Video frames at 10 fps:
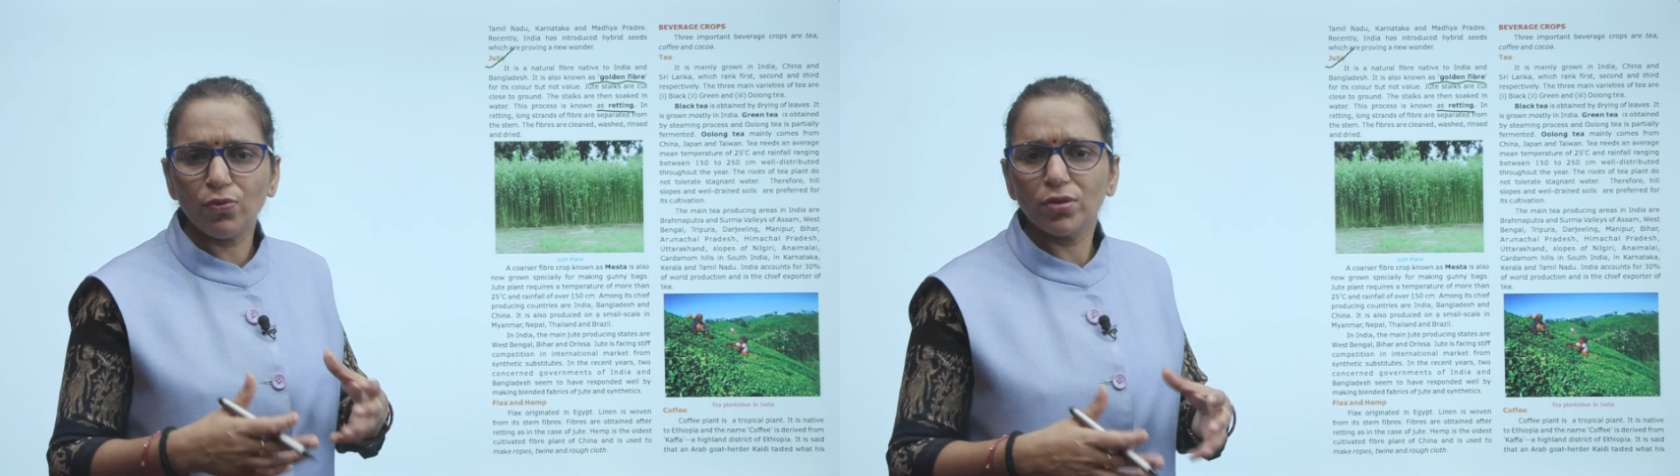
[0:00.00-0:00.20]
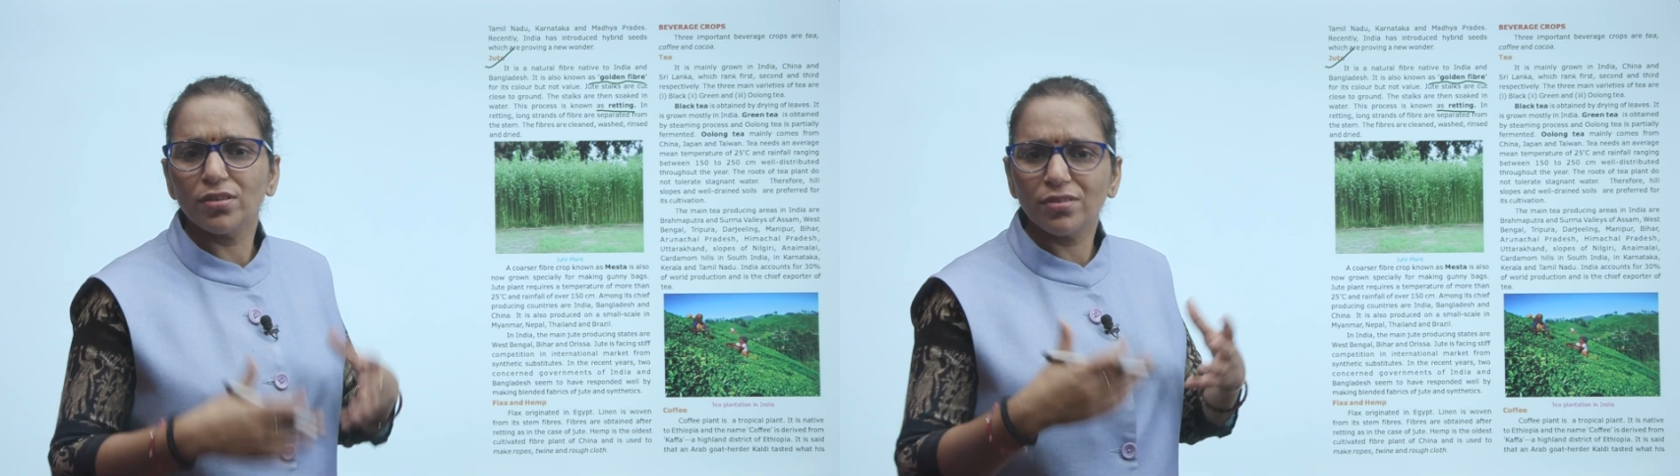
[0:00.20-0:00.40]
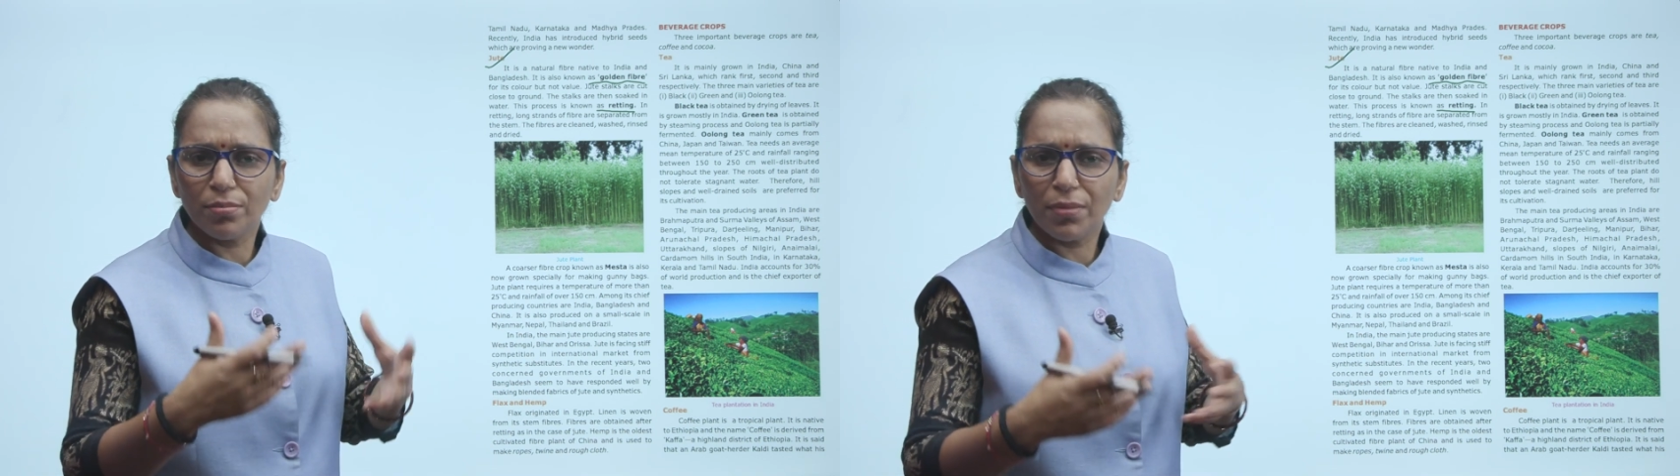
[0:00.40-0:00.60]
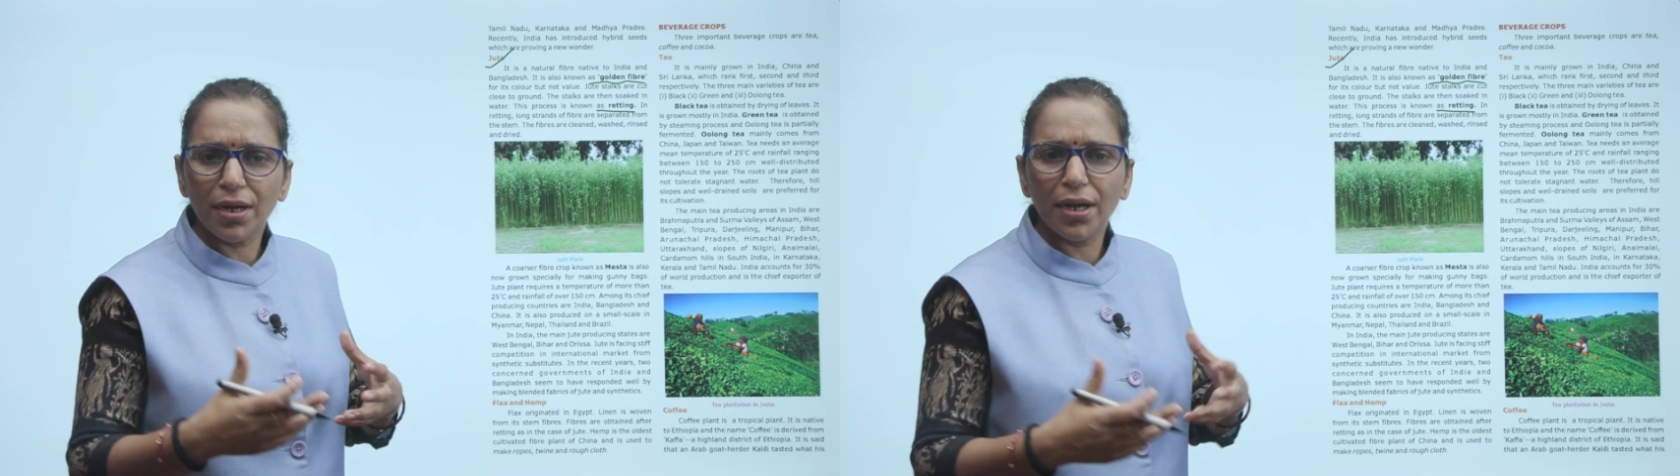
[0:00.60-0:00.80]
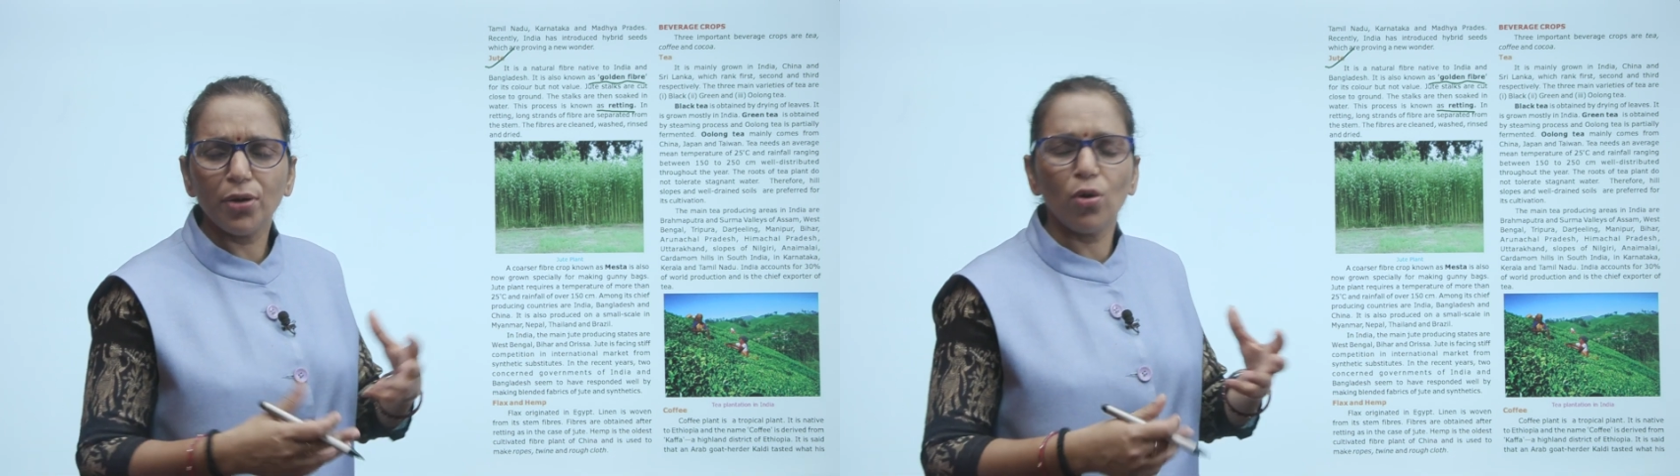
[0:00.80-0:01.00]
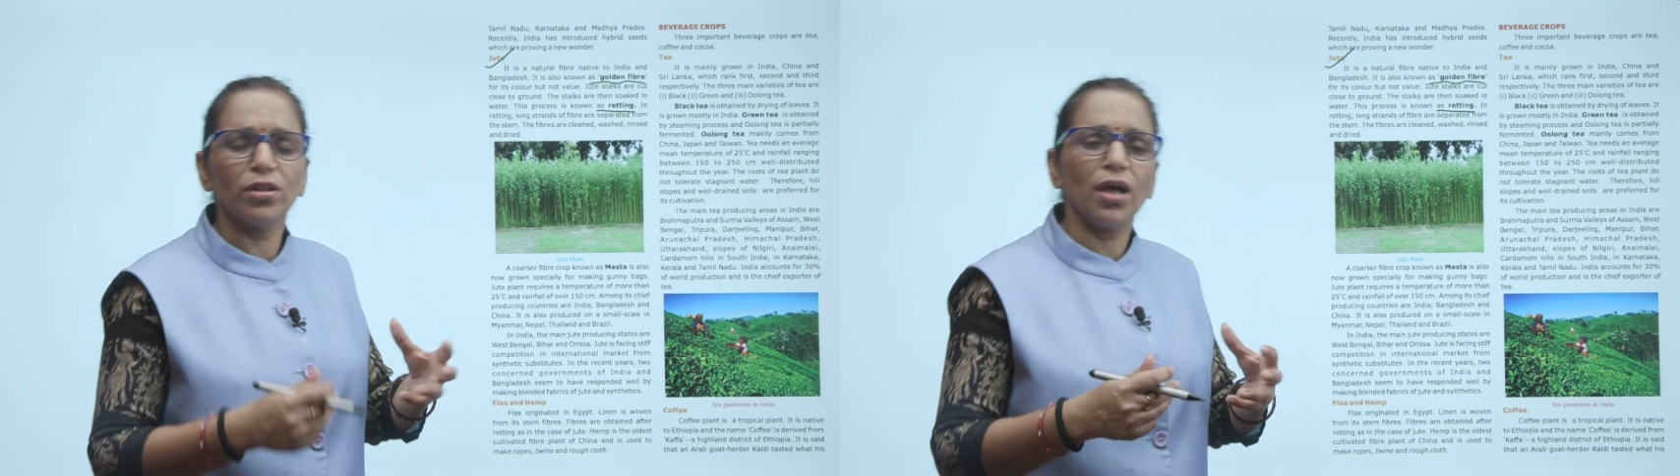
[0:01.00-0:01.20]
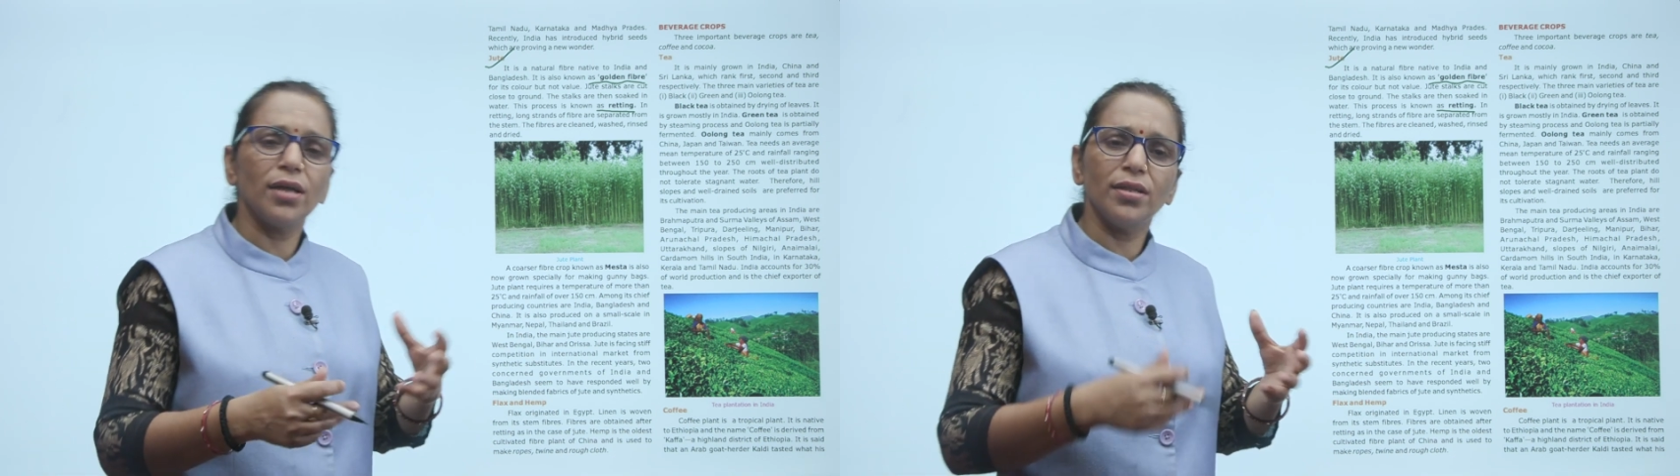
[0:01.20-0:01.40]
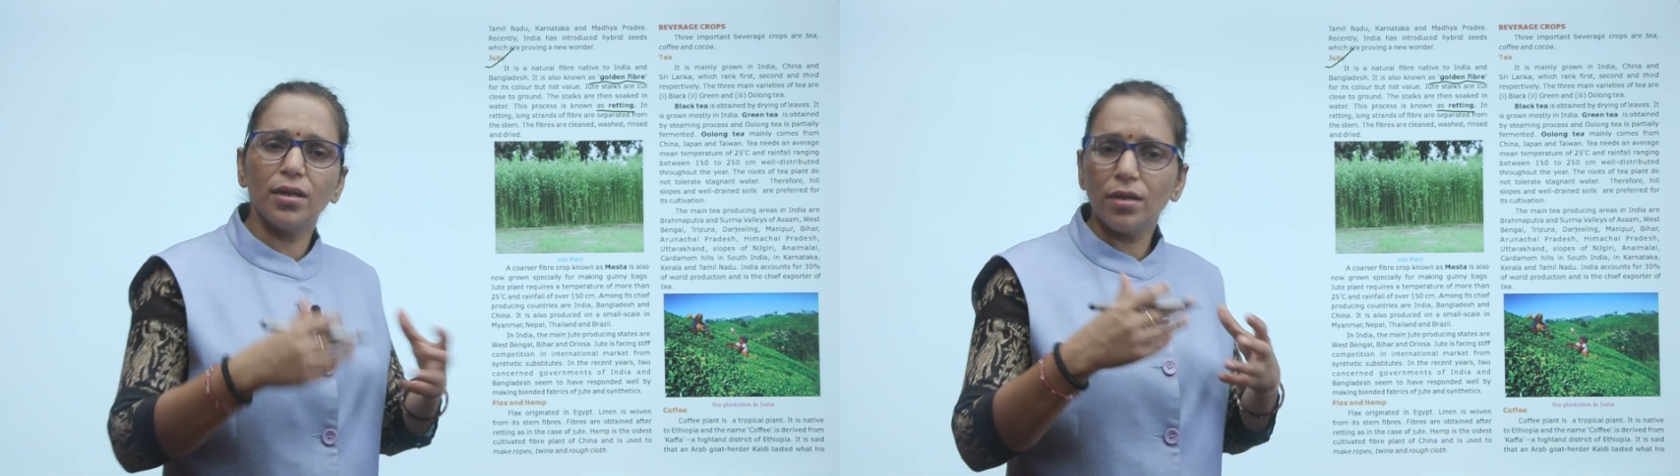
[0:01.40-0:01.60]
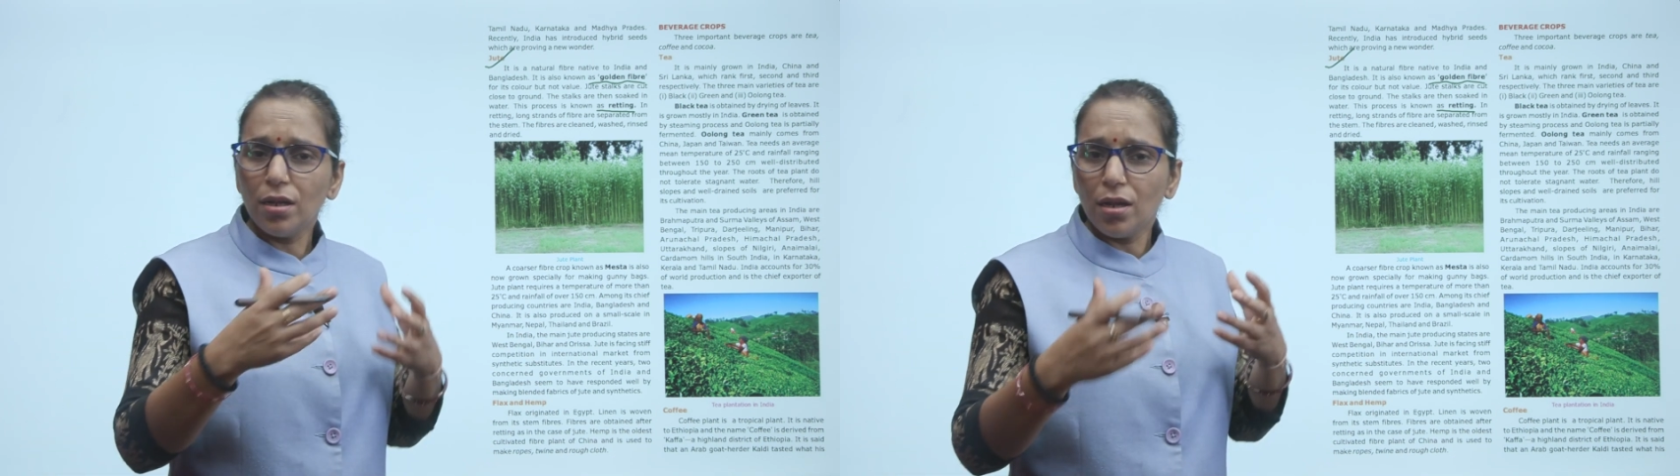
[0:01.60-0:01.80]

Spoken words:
for the cement or the other